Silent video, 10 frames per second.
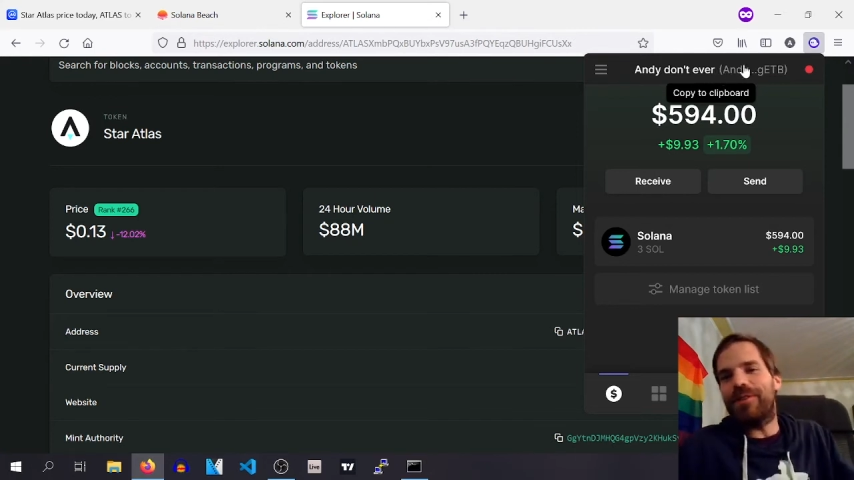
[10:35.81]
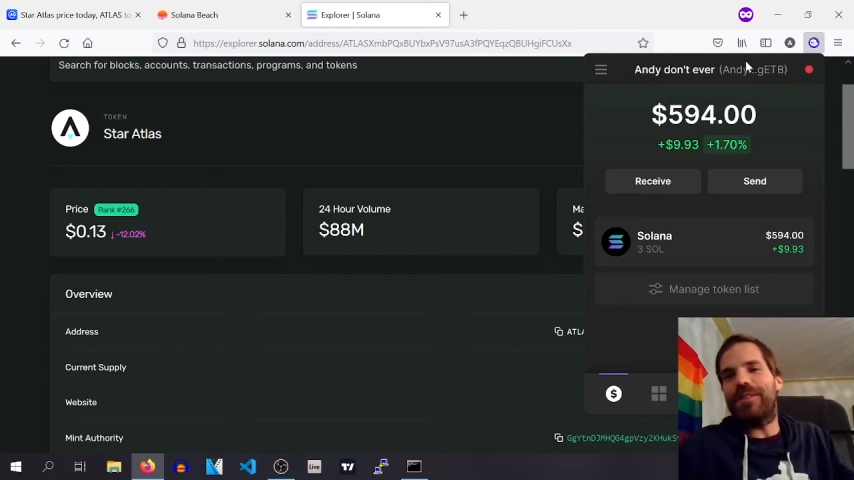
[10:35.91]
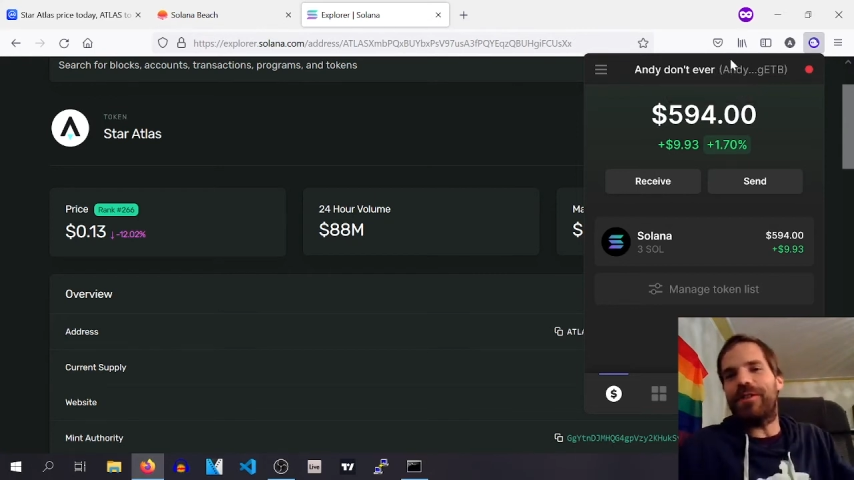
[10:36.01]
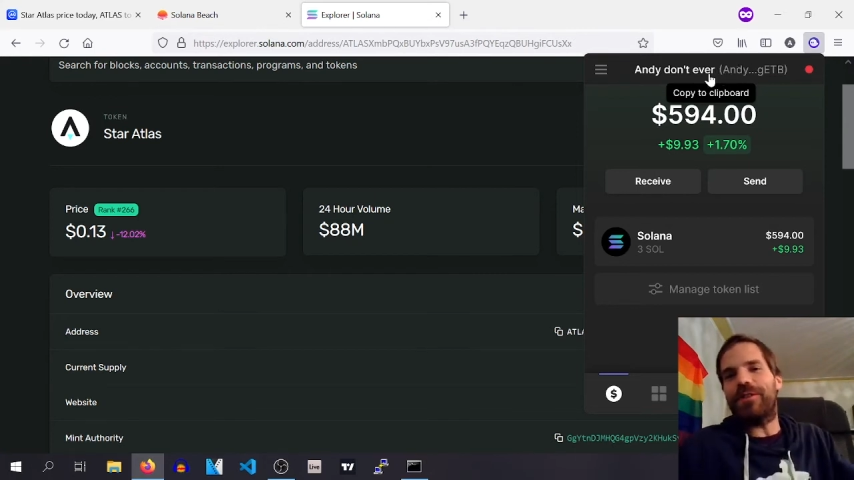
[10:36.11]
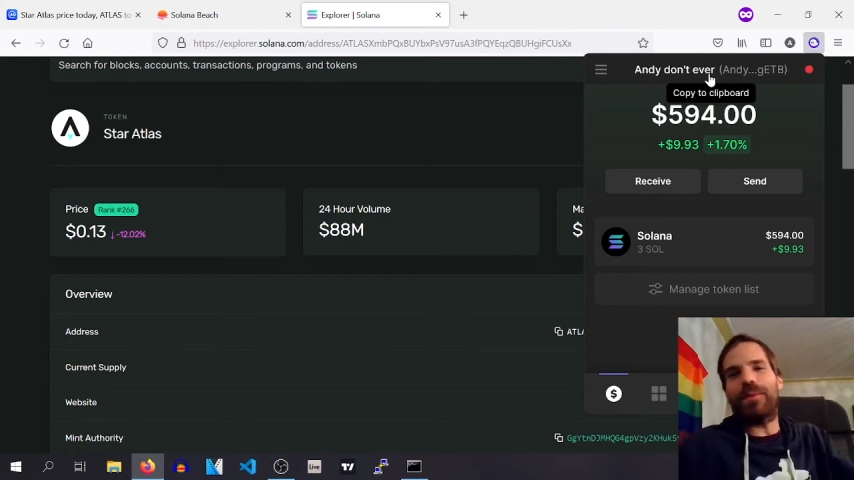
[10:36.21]

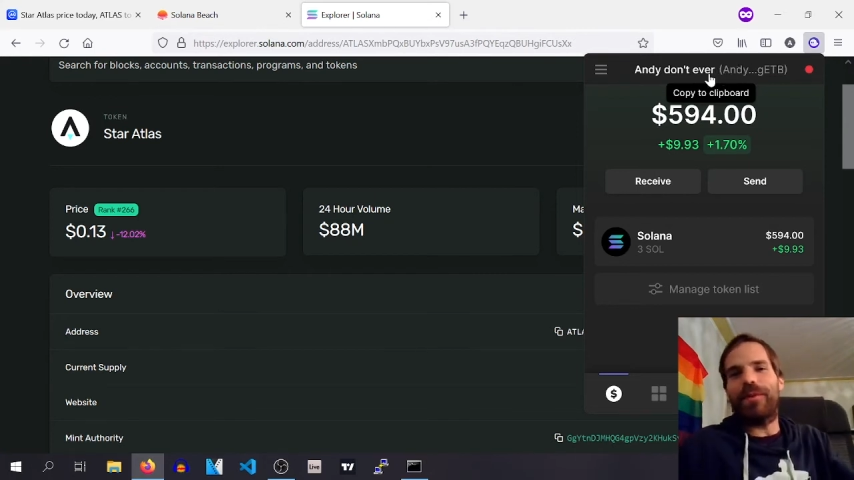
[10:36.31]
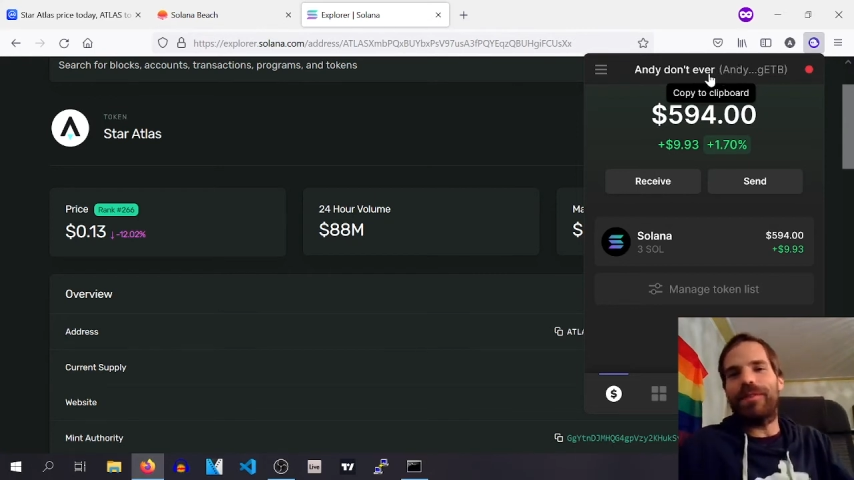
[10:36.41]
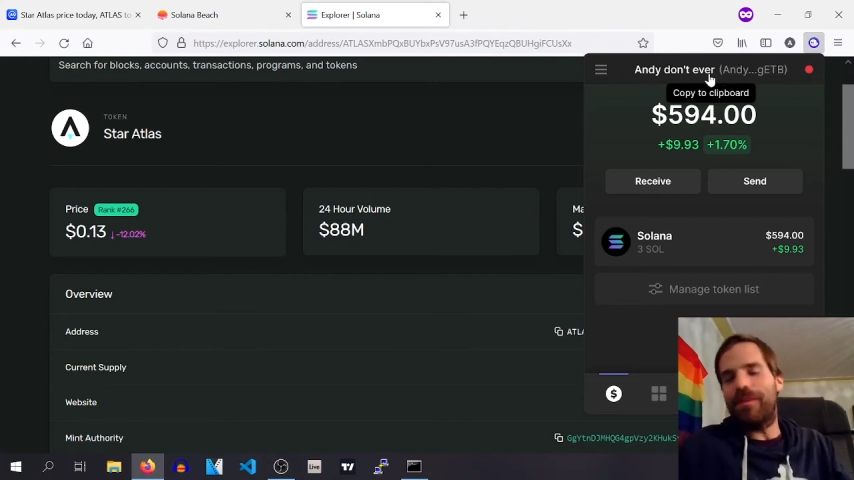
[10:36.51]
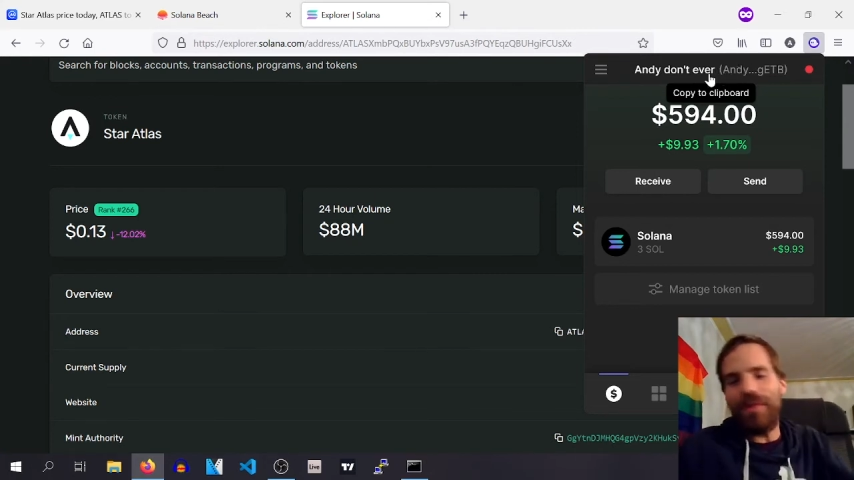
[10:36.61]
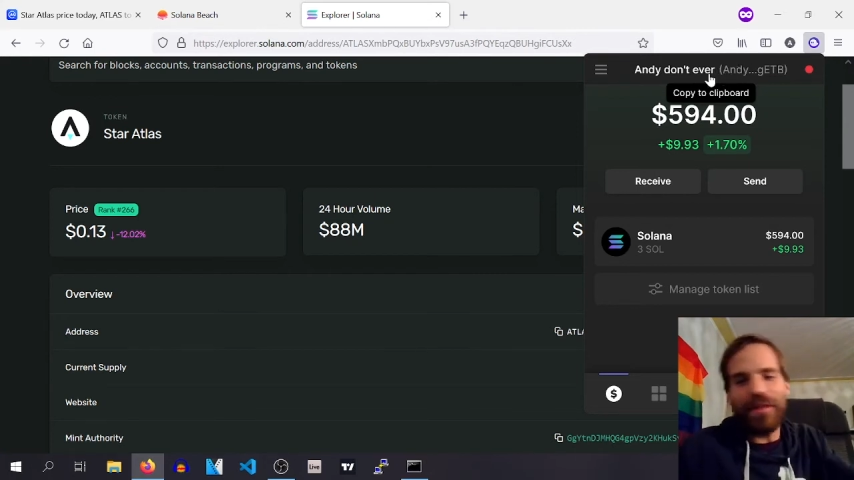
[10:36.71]
start with
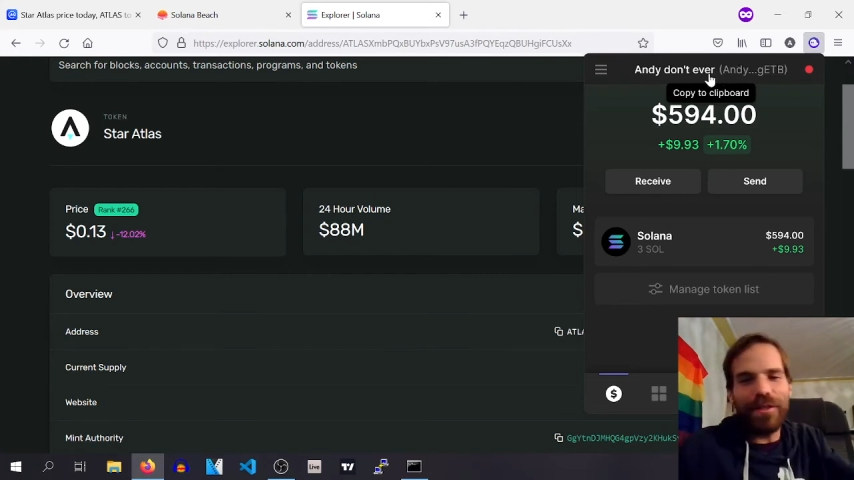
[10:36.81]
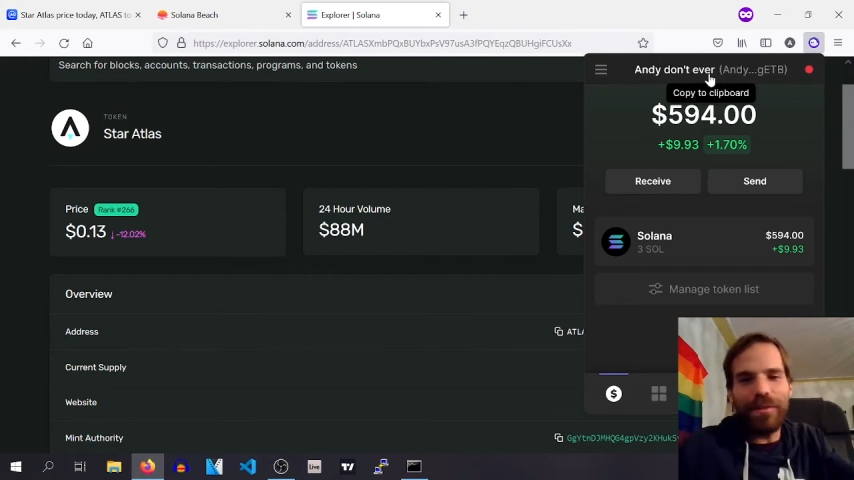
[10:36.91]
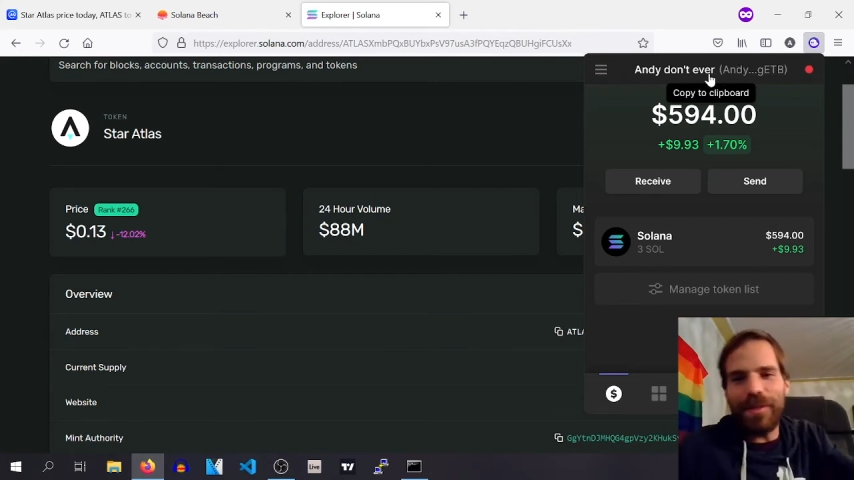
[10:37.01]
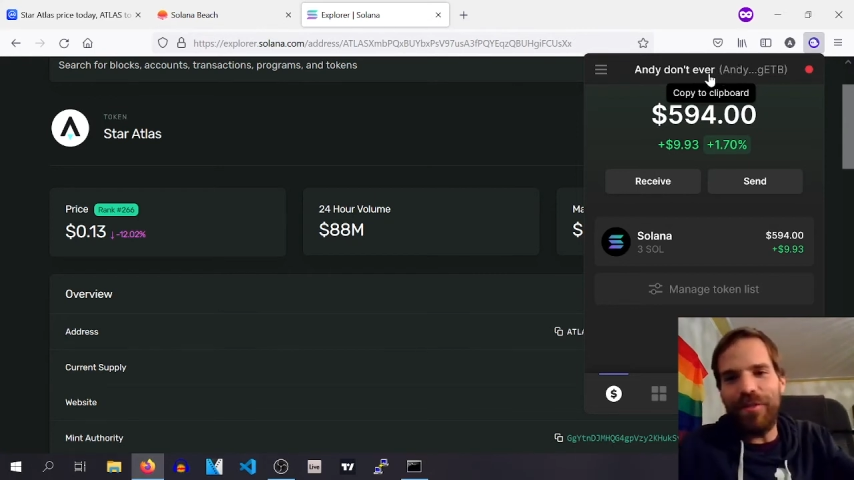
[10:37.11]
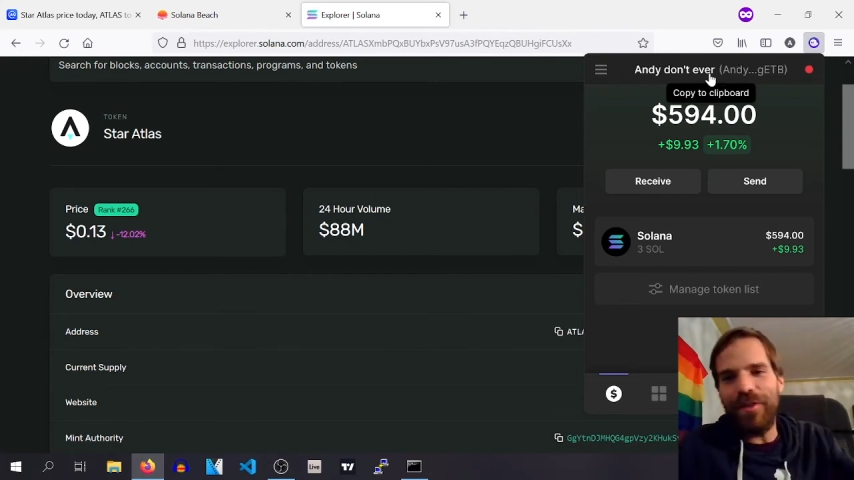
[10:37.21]
something
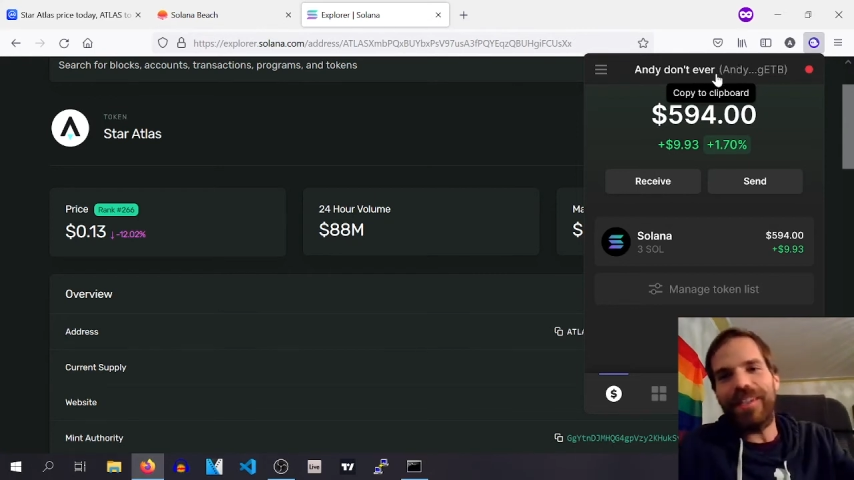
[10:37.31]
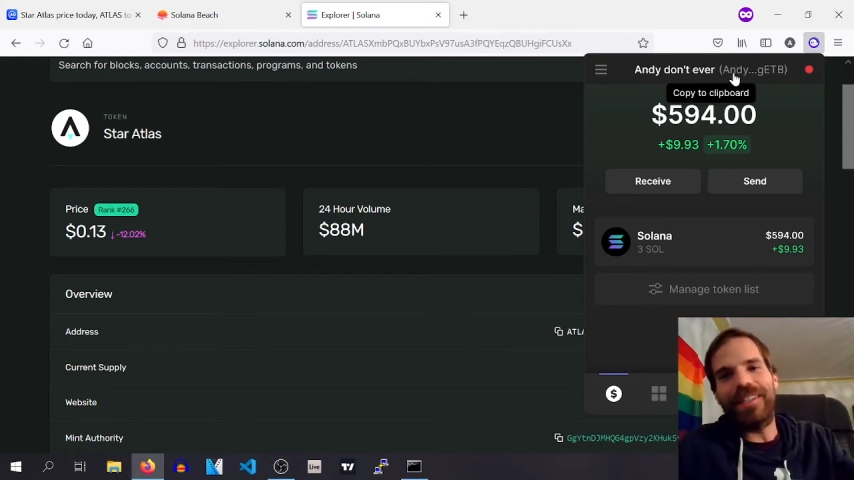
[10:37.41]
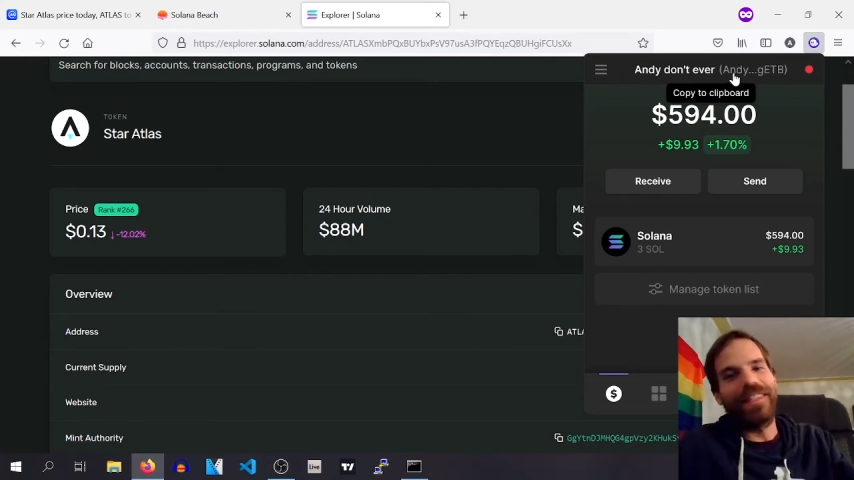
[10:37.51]
specific?